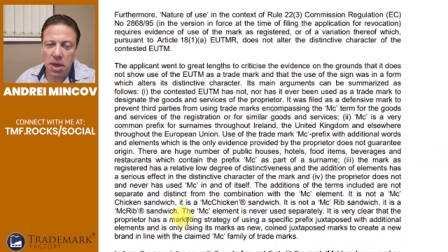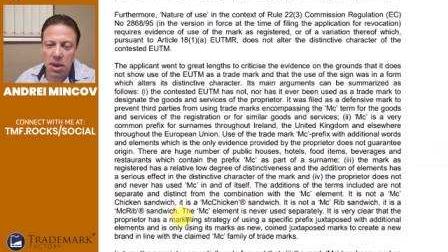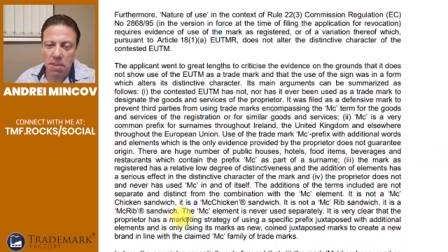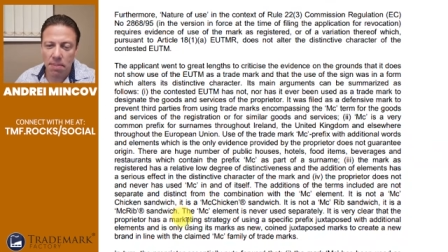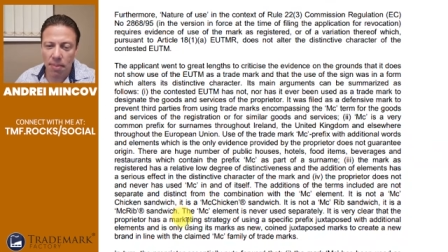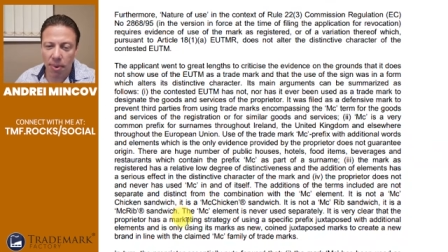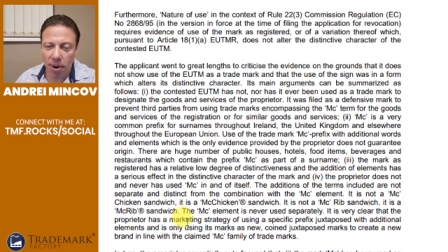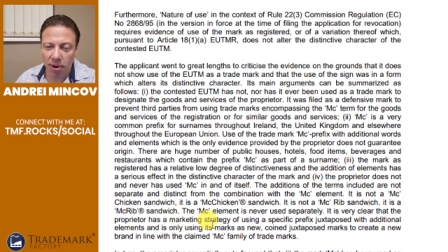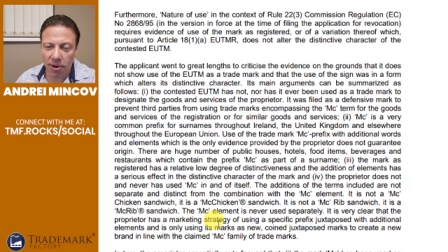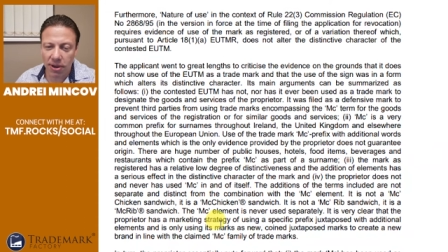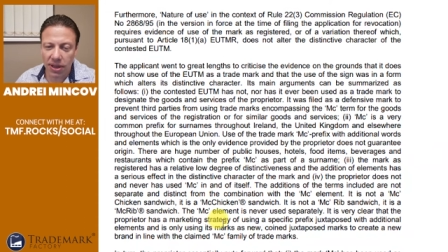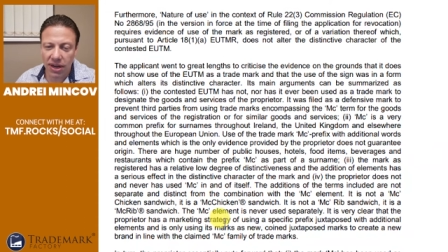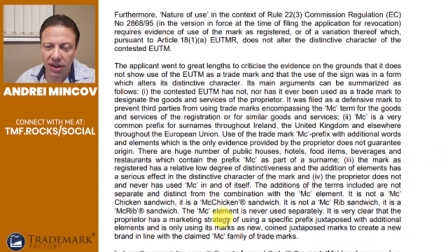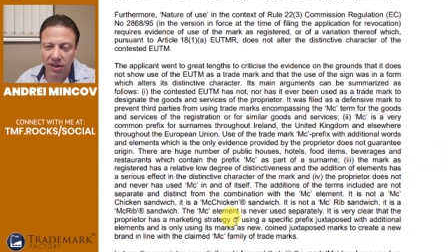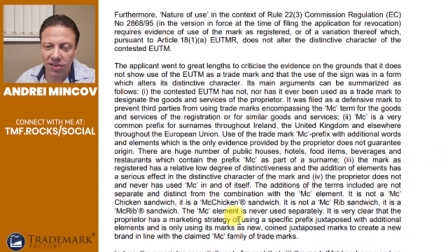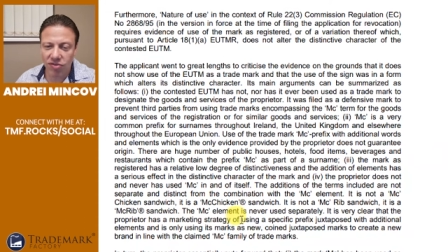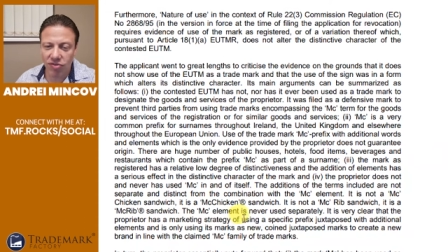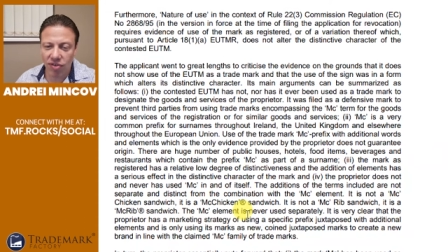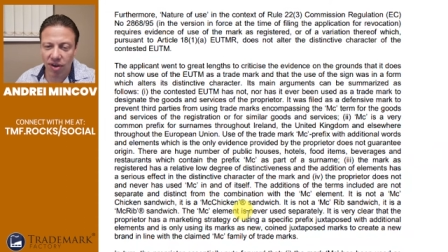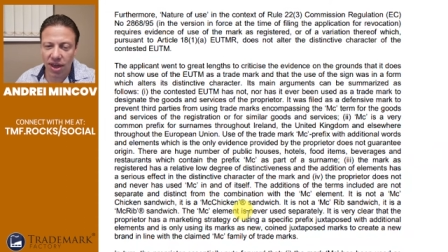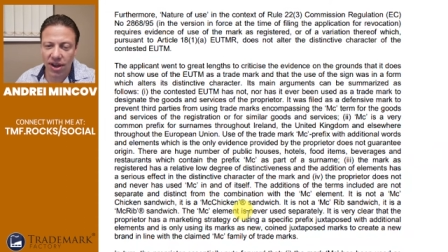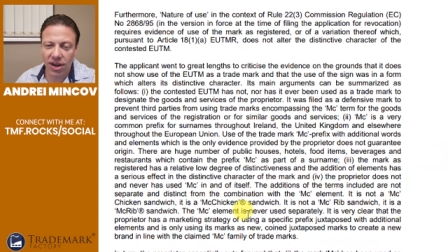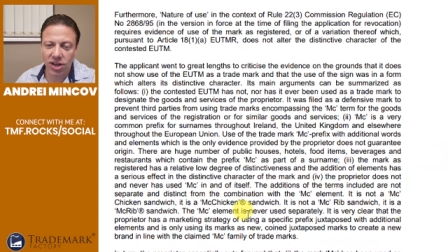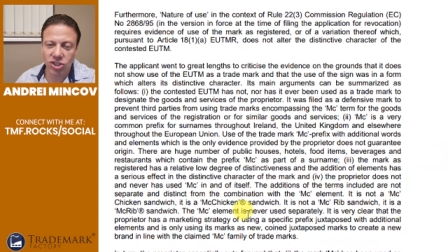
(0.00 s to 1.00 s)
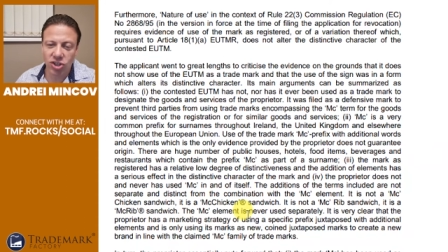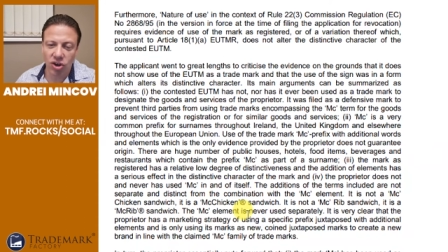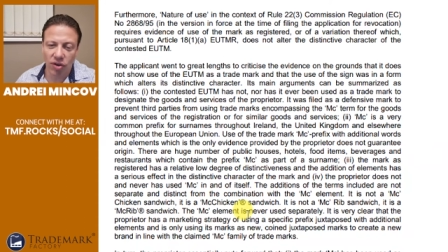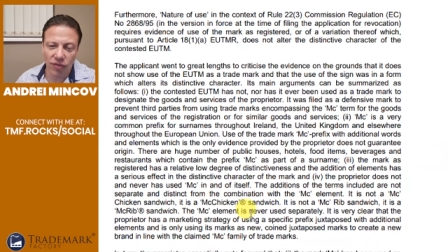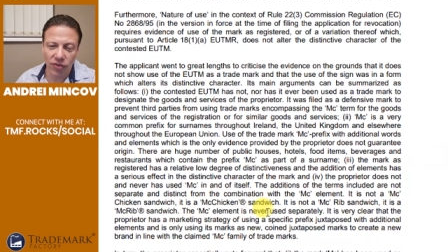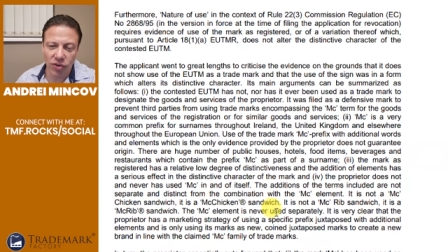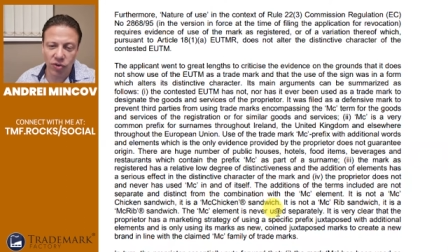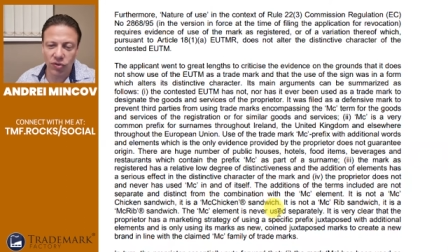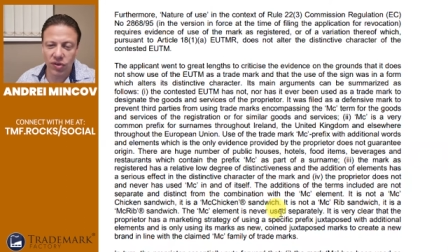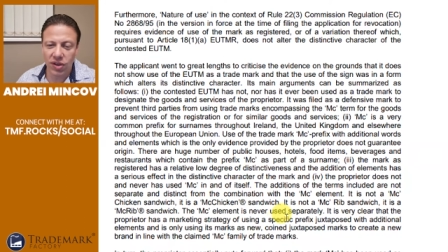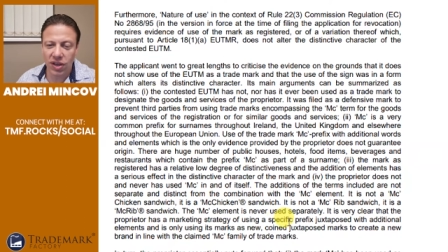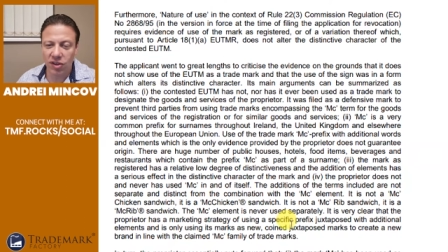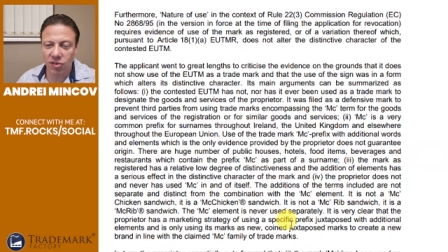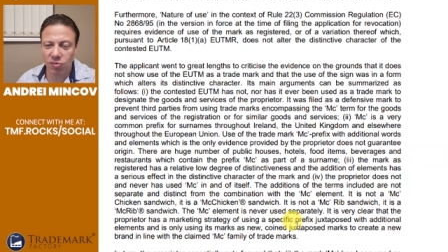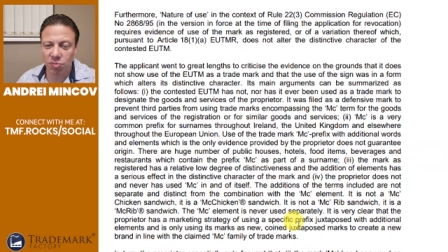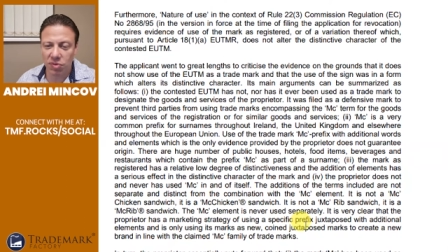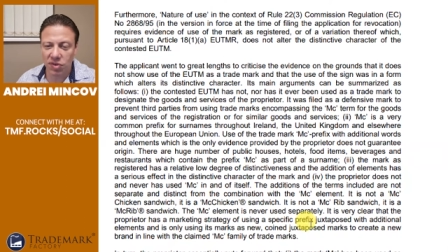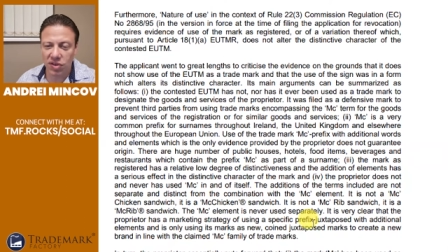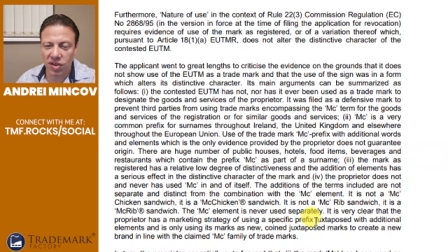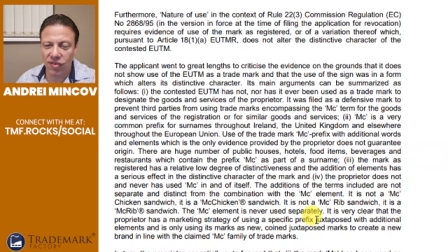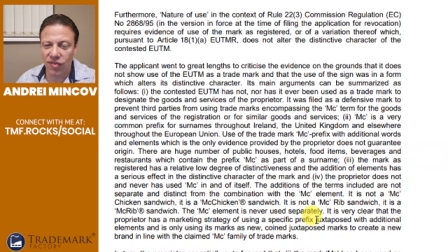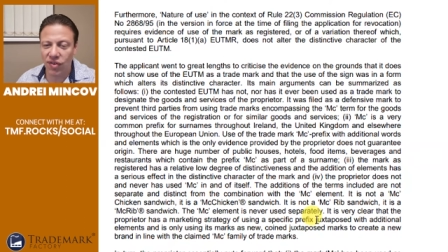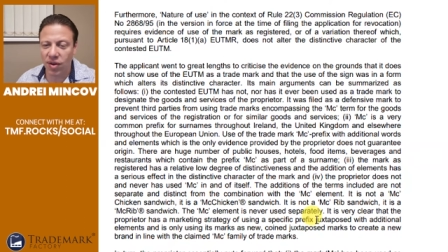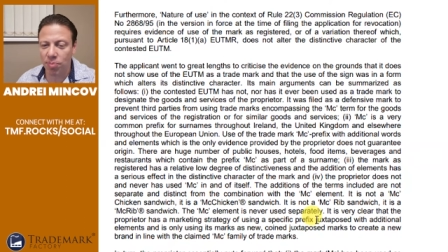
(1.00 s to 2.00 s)
marketing strategy of using a
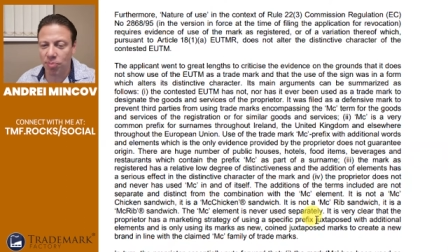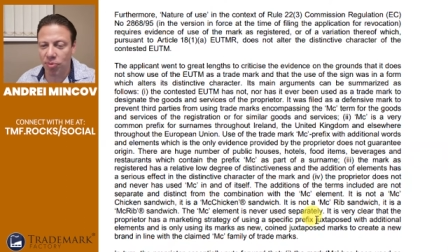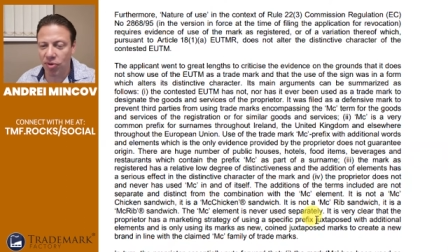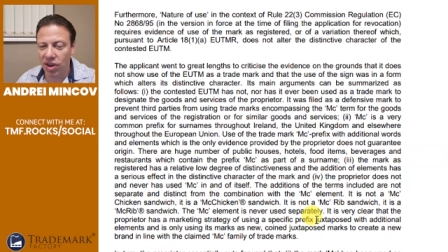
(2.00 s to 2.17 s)
specific